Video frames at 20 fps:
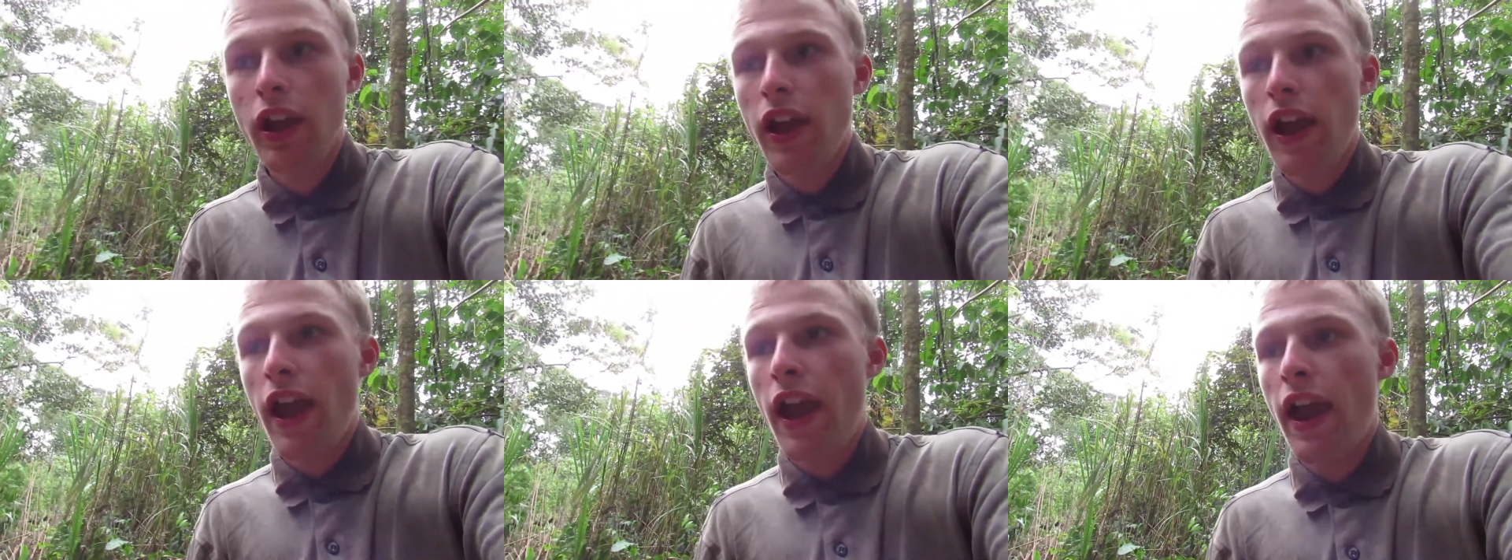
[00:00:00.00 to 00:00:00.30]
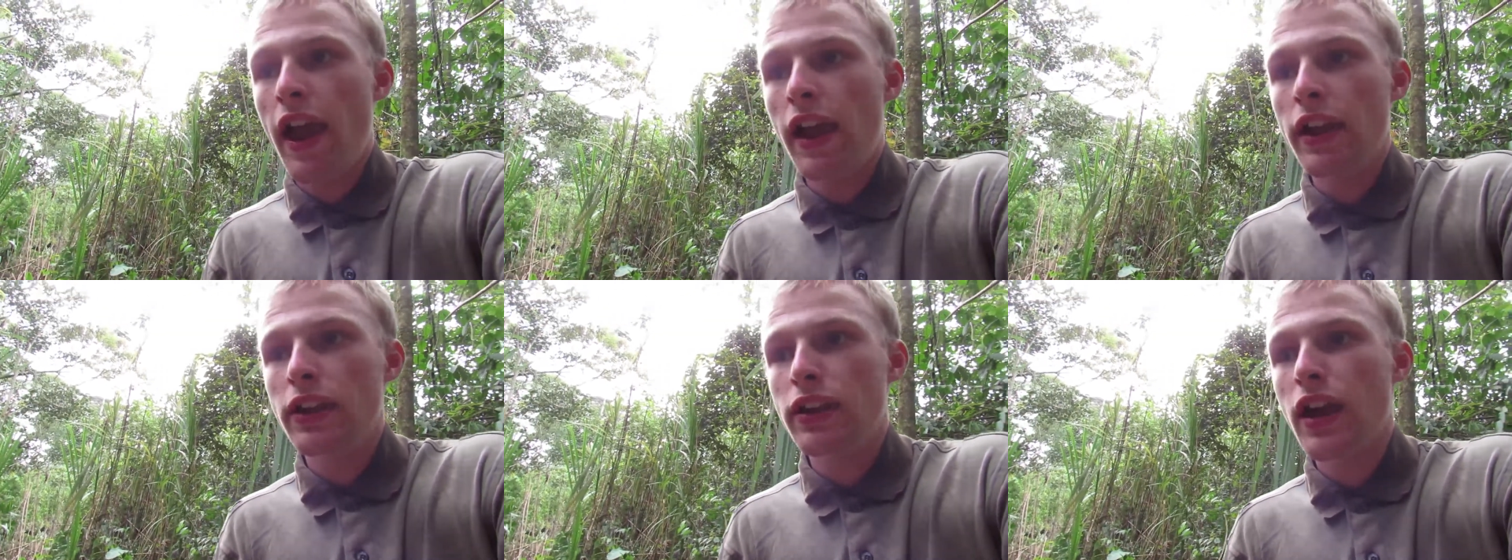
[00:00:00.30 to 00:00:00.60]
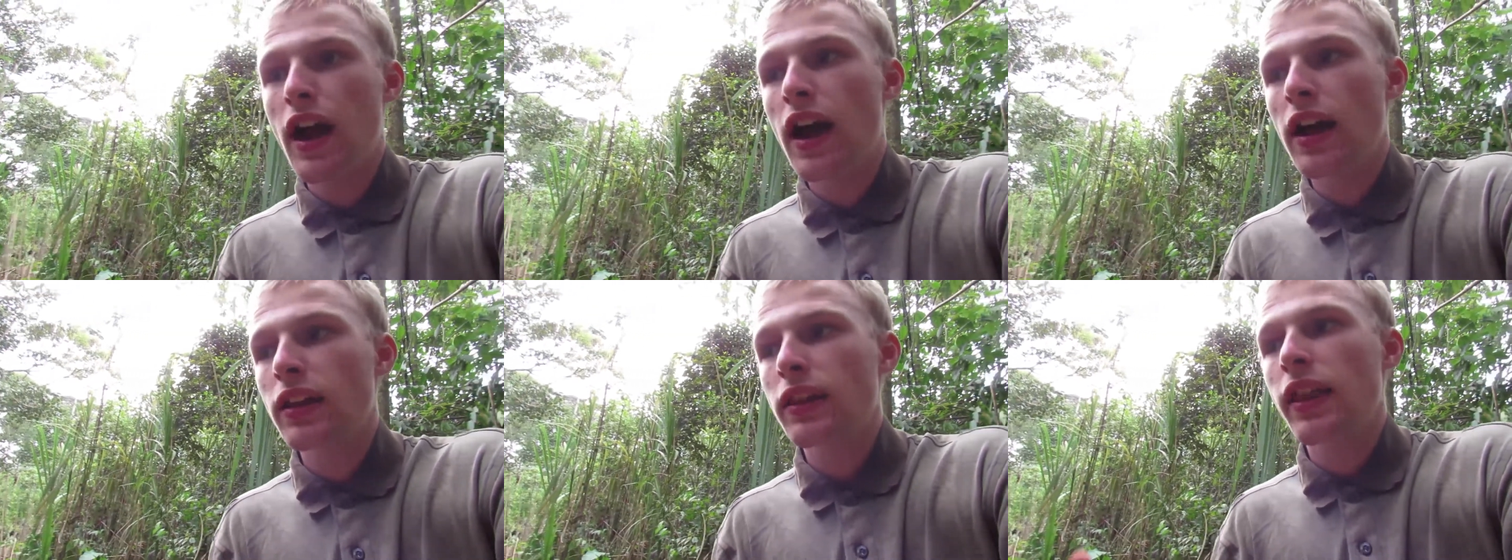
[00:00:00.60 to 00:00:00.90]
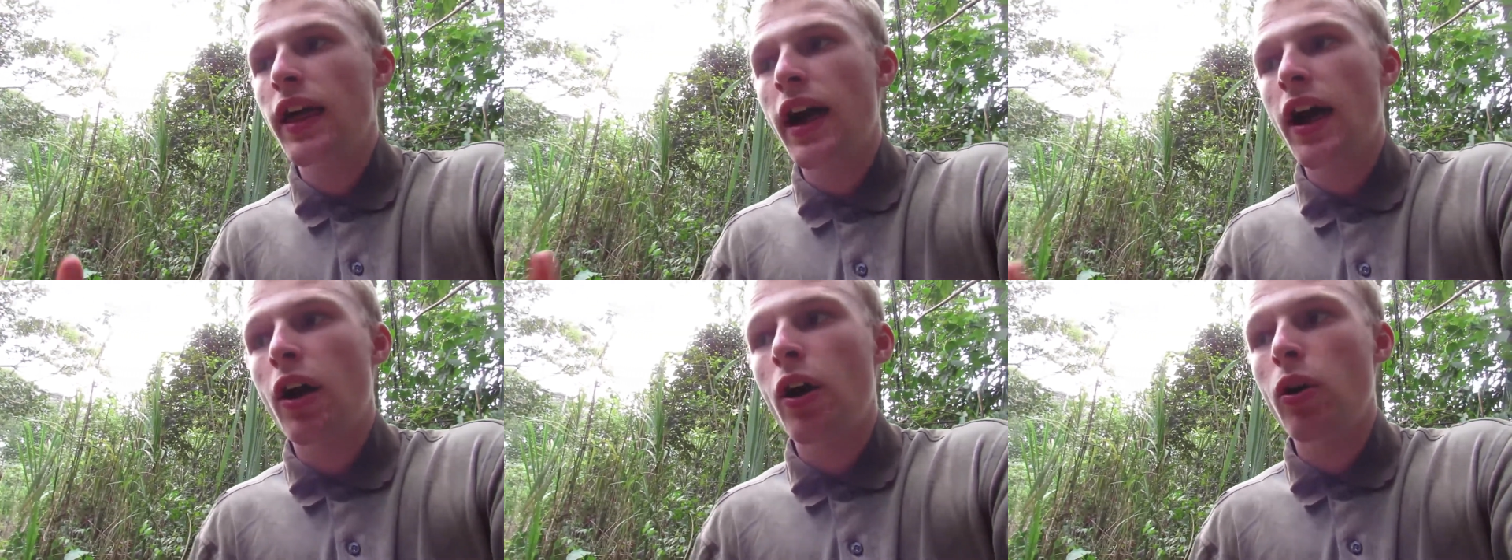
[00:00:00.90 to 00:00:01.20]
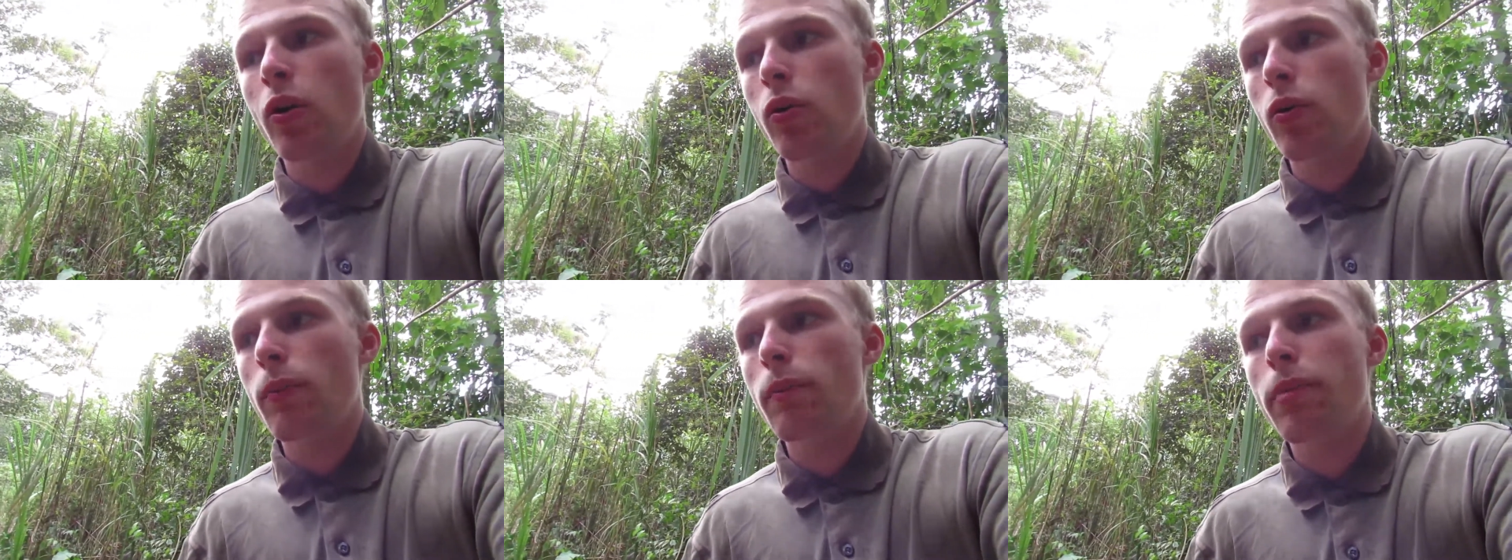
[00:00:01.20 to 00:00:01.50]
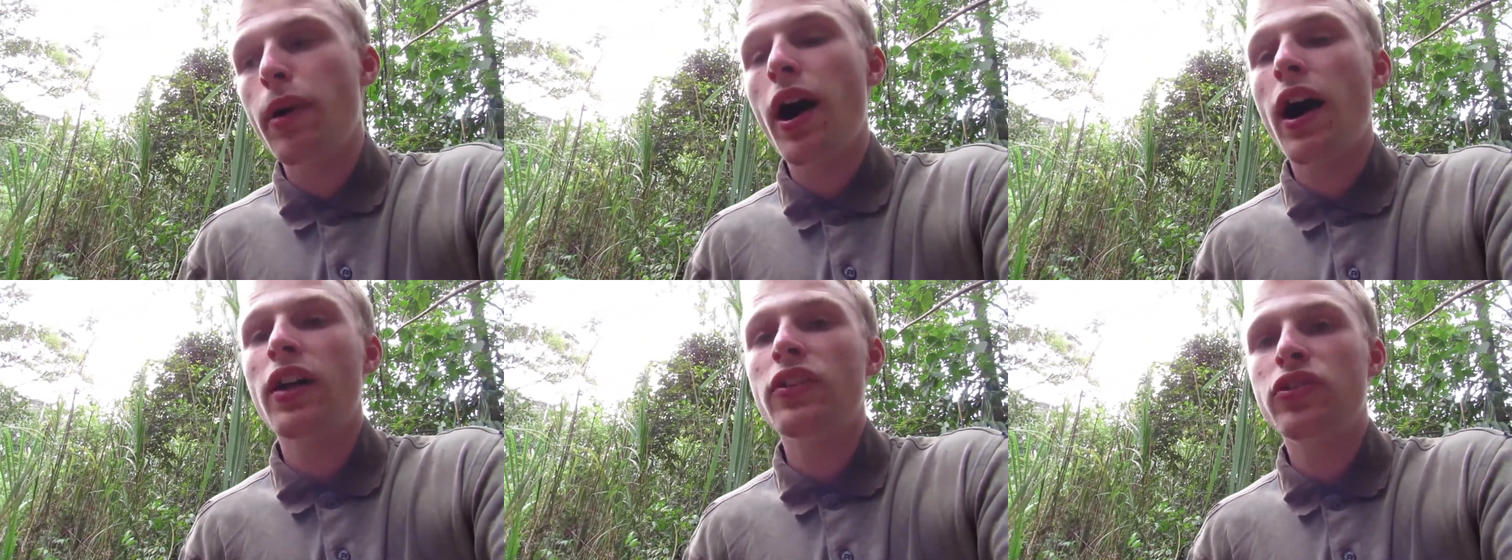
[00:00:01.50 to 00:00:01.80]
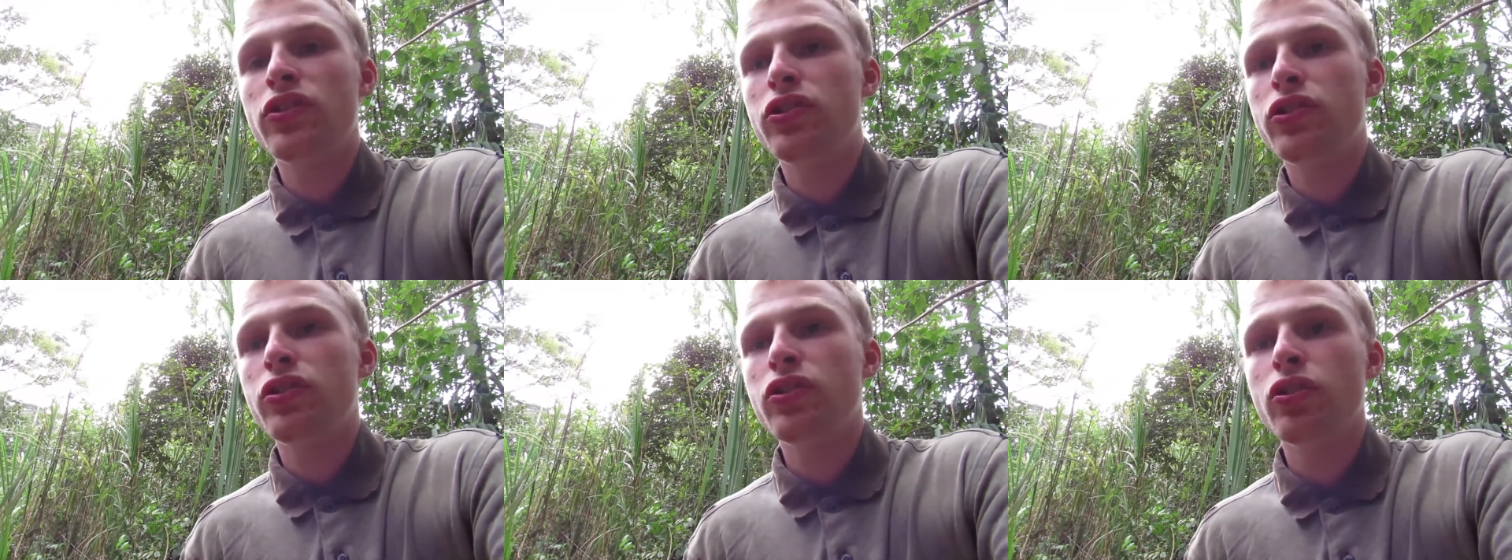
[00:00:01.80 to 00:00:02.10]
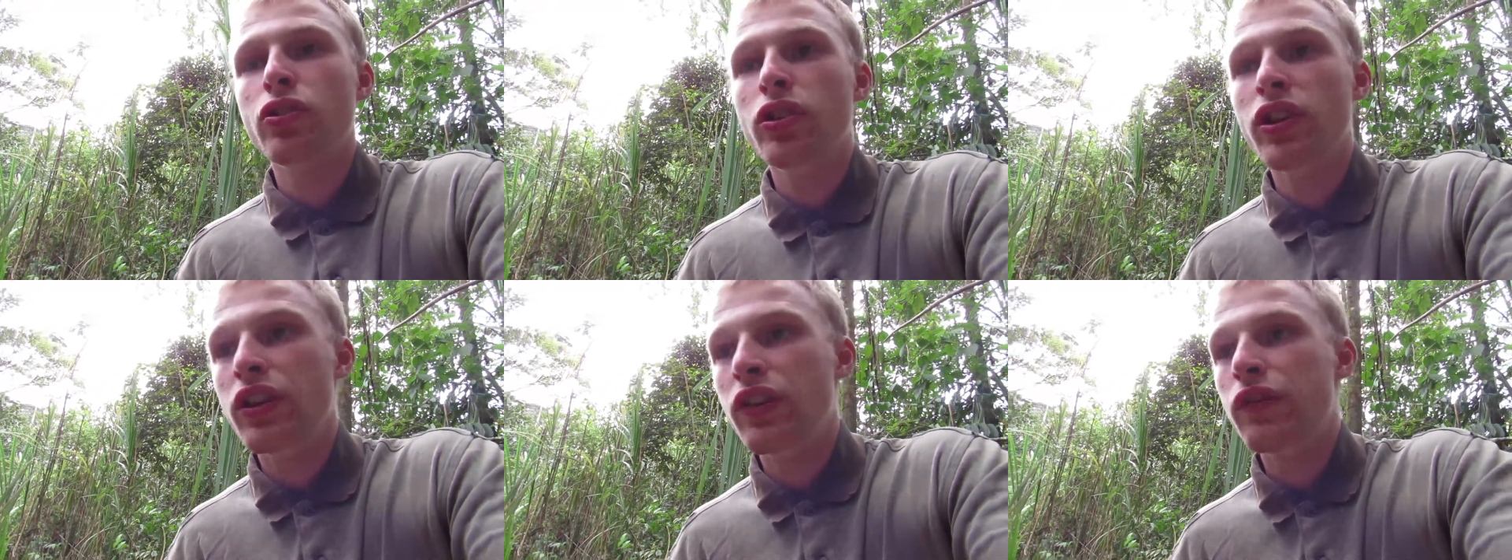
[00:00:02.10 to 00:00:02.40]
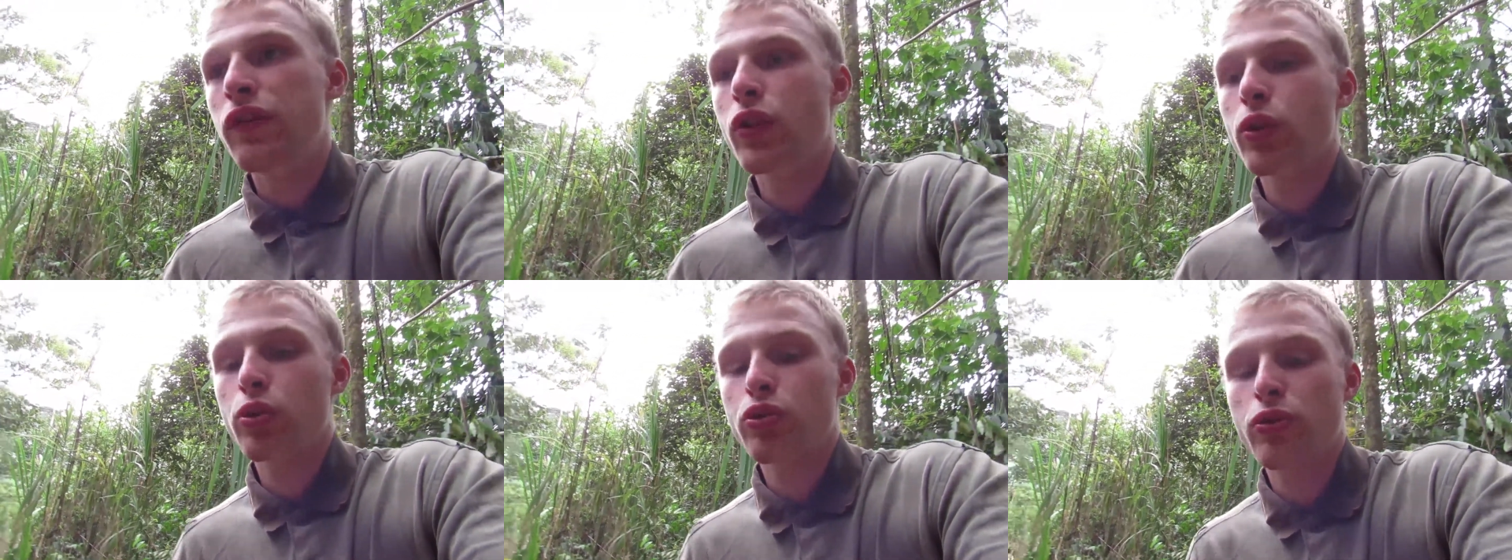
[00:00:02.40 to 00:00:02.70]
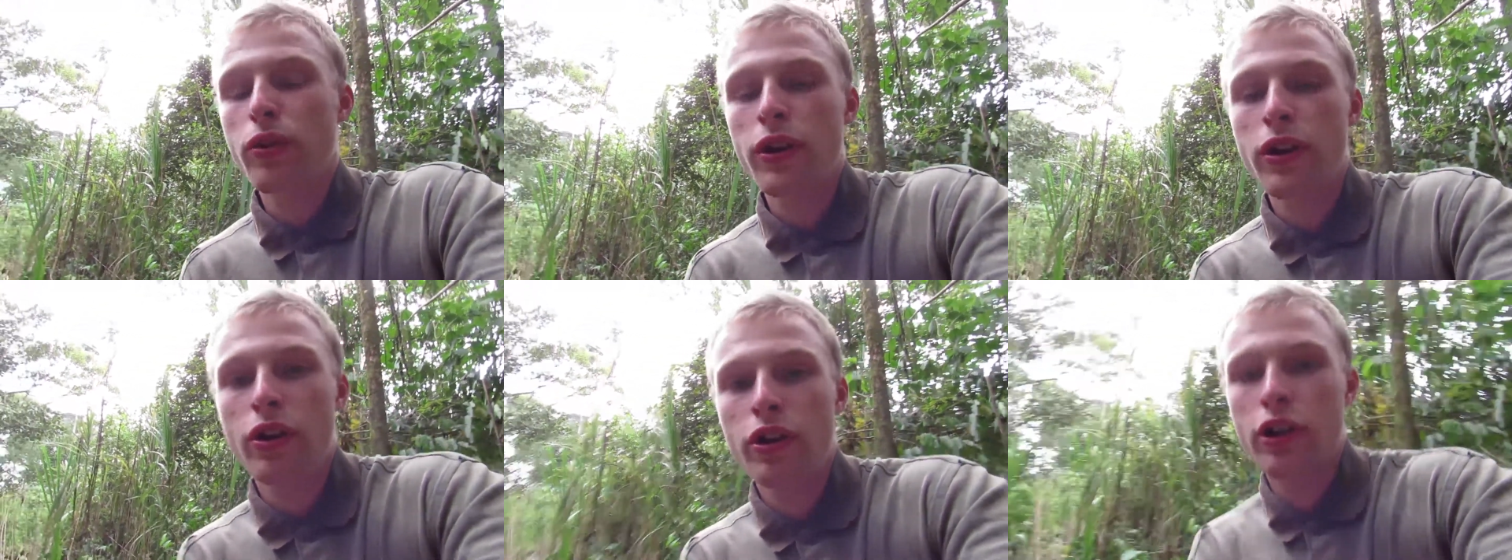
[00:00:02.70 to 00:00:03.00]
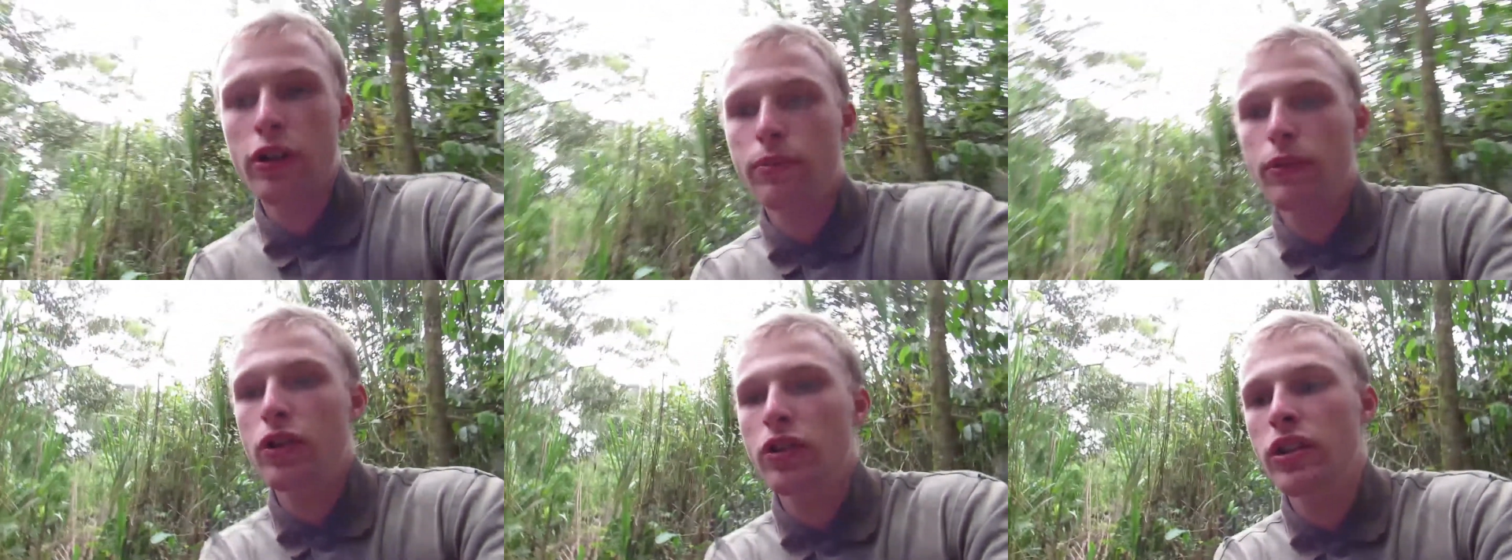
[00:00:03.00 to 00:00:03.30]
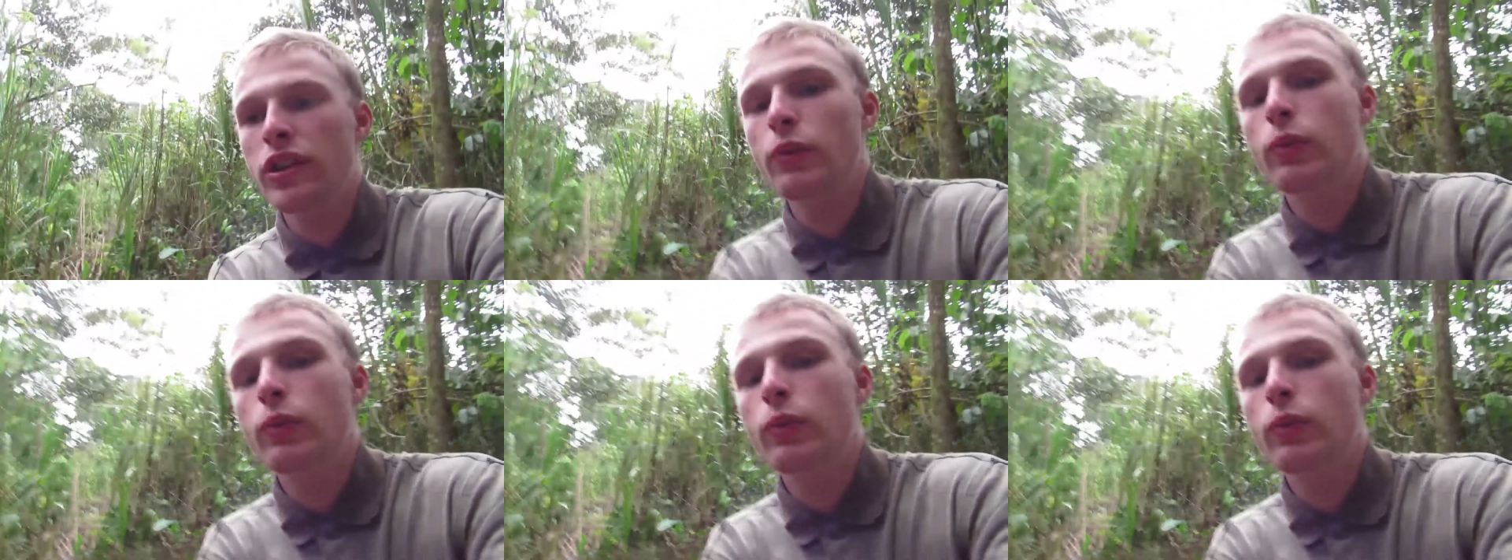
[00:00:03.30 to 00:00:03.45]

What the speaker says: and not allow bots to infiltrate our community.